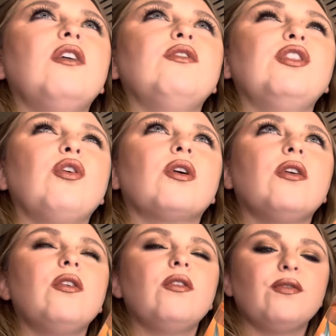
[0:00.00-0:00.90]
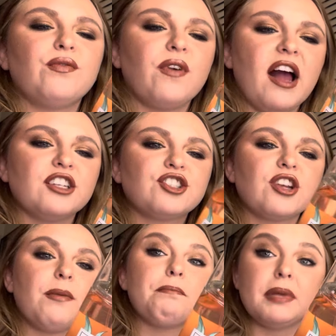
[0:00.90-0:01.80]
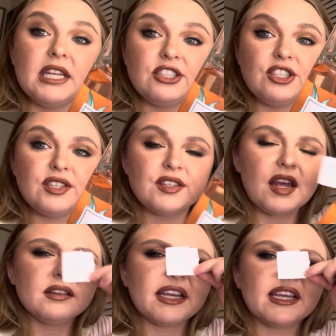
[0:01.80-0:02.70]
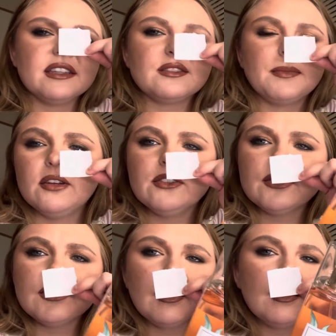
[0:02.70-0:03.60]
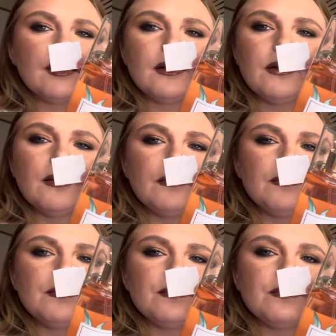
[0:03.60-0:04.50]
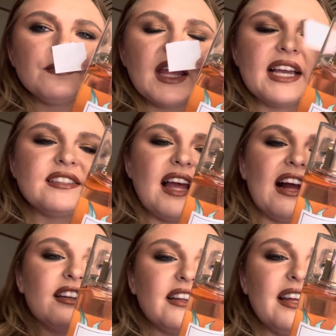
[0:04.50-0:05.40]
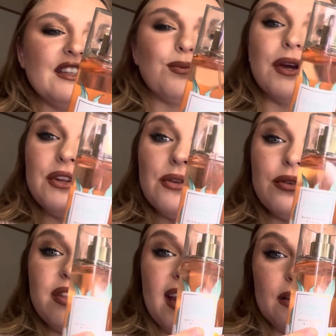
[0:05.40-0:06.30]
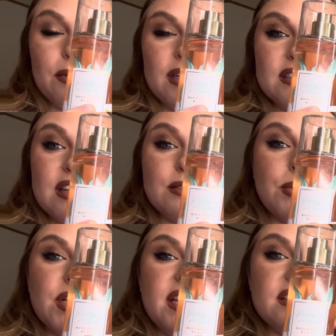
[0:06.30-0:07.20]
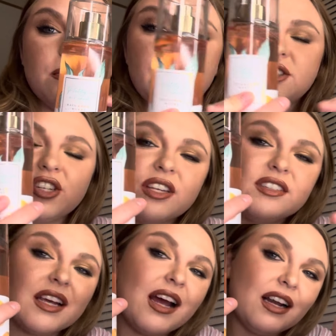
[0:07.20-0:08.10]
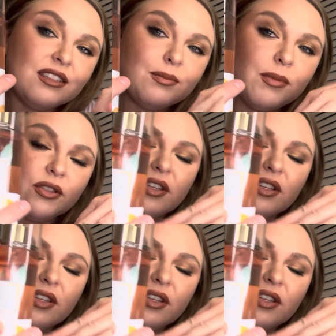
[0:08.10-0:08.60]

floral, fresh, peachy scent. Like, it smells exactly as what you'd think when it says Pretty as a Peach, because it kind of smells